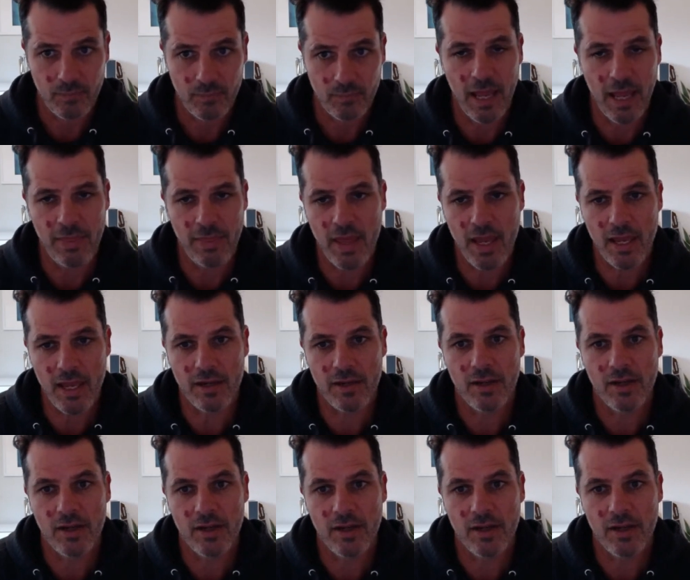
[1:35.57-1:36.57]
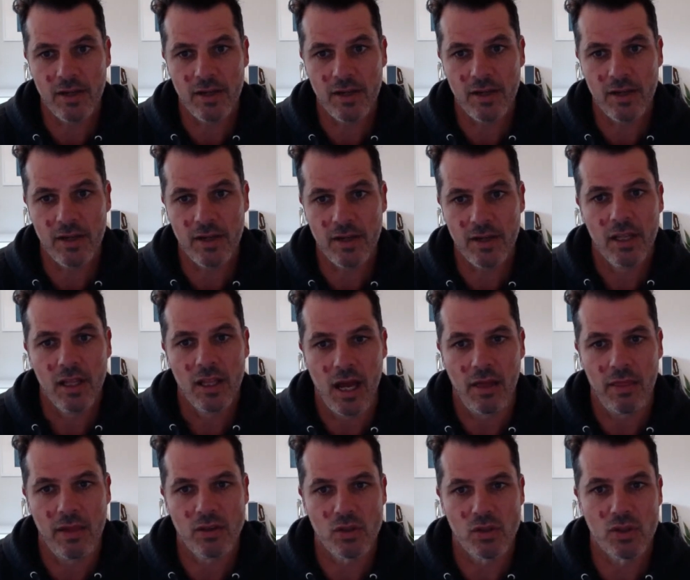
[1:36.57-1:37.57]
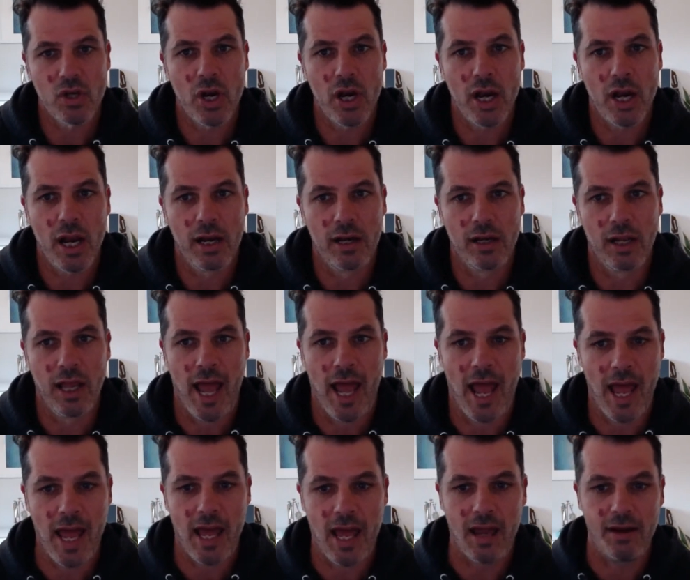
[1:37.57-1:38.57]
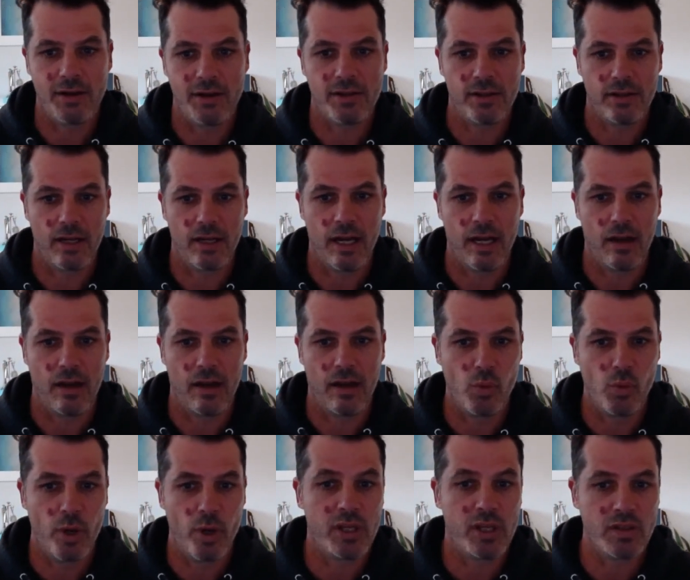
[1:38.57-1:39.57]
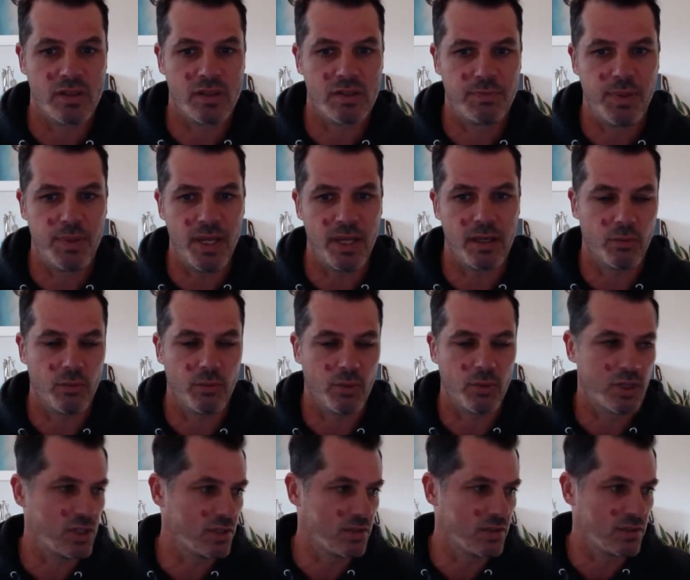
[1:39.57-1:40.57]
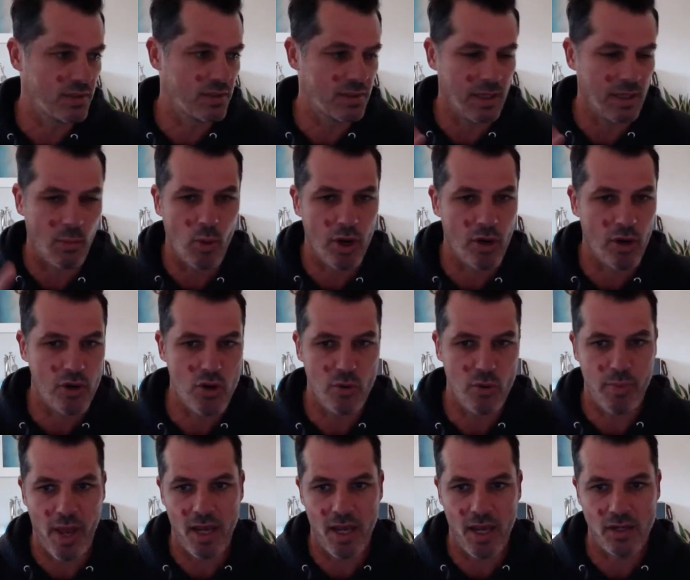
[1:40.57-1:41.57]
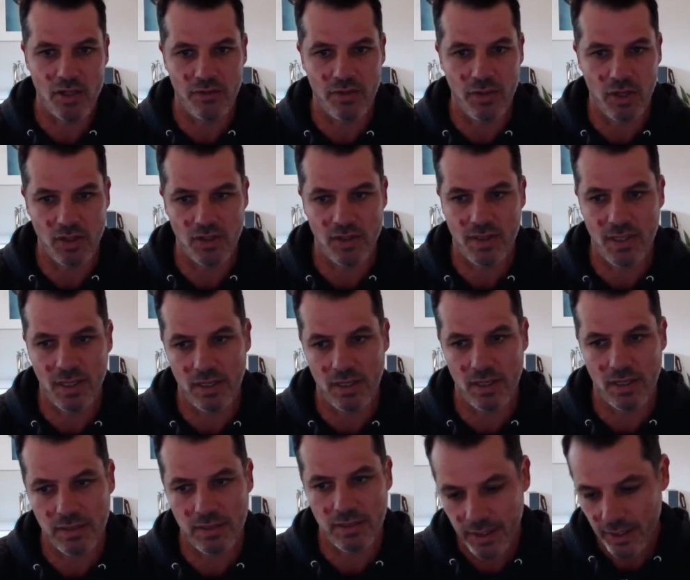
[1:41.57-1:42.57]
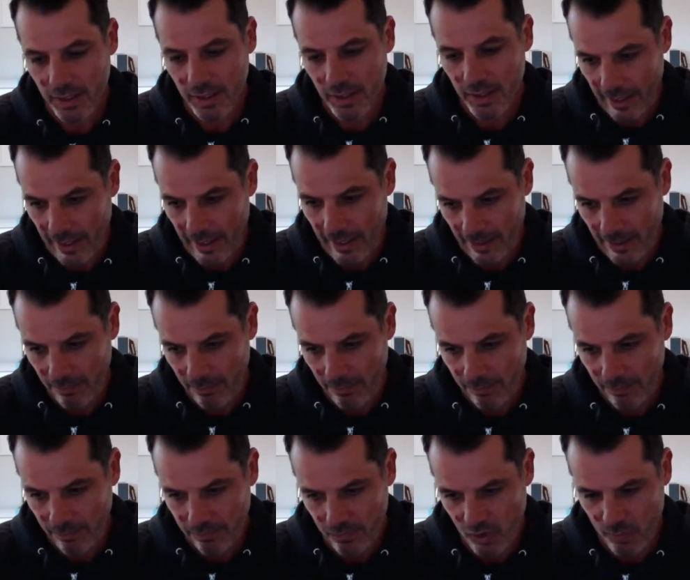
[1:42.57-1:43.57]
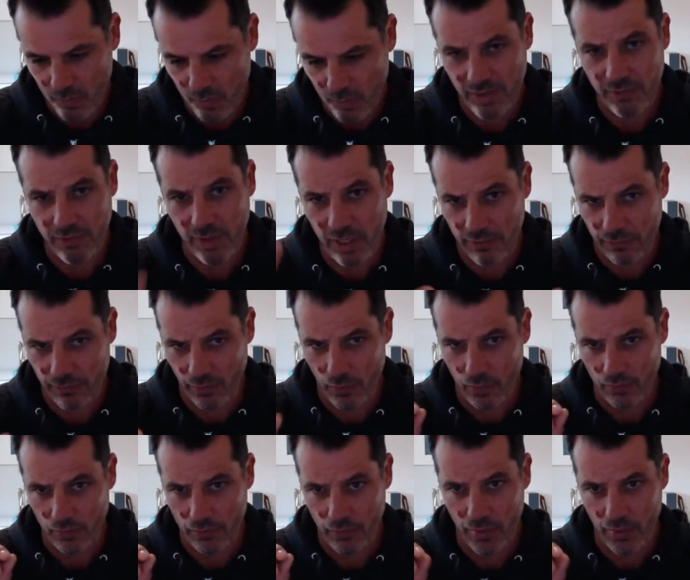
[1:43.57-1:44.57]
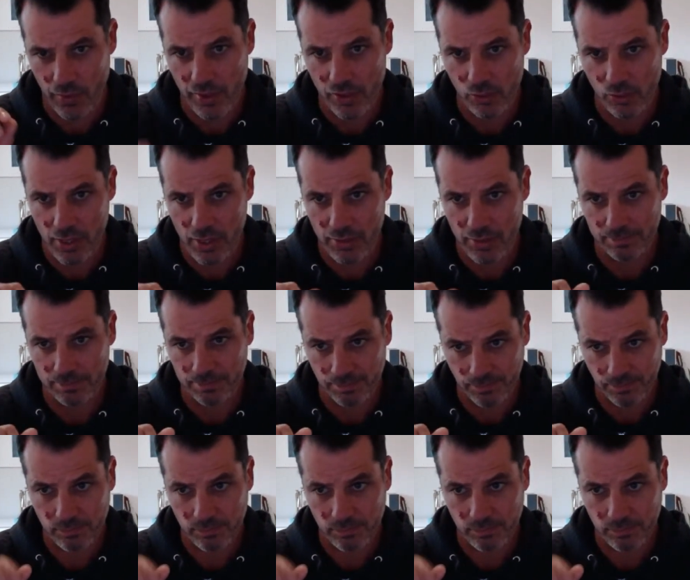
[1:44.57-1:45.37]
then there's also a little hand where you can speak, which is somewhere on your page, if you can see it. Specifically for this one